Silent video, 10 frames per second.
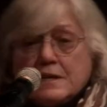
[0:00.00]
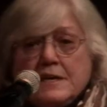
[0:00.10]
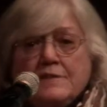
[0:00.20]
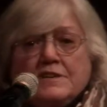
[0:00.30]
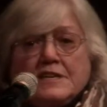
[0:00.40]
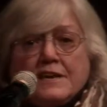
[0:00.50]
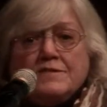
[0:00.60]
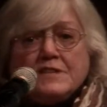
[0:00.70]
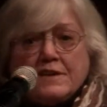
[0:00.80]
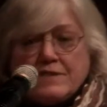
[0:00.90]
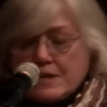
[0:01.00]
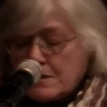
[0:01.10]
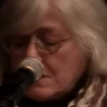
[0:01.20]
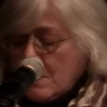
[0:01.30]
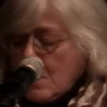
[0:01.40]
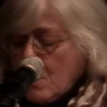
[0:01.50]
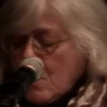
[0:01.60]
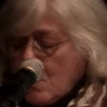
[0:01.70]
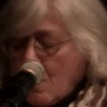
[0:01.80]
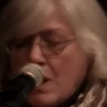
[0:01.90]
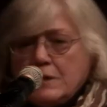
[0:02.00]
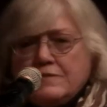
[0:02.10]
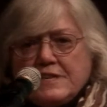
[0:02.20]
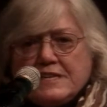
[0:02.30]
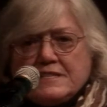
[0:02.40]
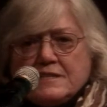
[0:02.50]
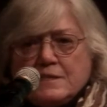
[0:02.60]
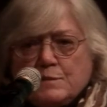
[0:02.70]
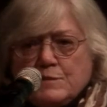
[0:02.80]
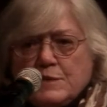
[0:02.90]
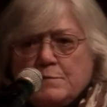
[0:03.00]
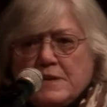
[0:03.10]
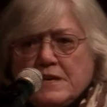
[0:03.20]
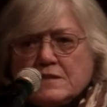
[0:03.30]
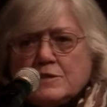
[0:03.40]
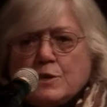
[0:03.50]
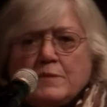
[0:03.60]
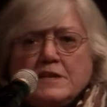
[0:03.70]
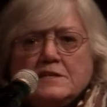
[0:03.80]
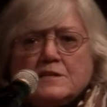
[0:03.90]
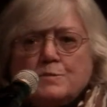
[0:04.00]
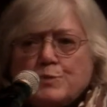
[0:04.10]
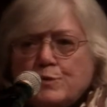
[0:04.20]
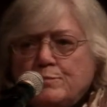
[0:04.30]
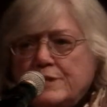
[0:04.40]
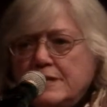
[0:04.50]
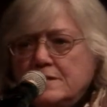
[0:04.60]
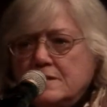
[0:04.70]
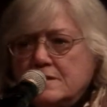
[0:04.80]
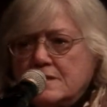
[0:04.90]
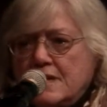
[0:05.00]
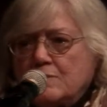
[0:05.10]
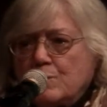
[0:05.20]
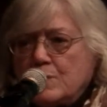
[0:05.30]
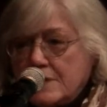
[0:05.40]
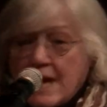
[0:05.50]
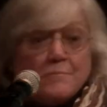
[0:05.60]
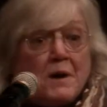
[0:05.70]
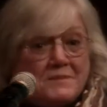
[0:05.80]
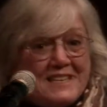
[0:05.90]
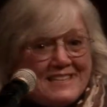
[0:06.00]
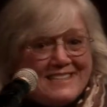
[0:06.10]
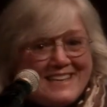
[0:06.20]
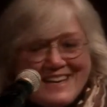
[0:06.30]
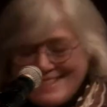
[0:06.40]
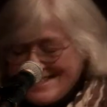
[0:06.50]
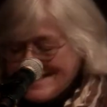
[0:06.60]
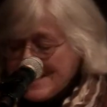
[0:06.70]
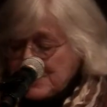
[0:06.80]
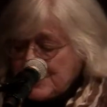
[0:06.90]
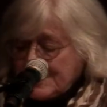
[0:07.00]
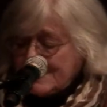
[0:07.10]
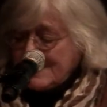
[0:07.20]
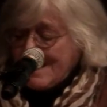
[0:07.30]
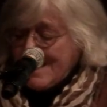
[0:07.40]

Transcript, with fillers: even gift giving. All of these, it seems to me, in so many disparate places that came up to, in today's discussion,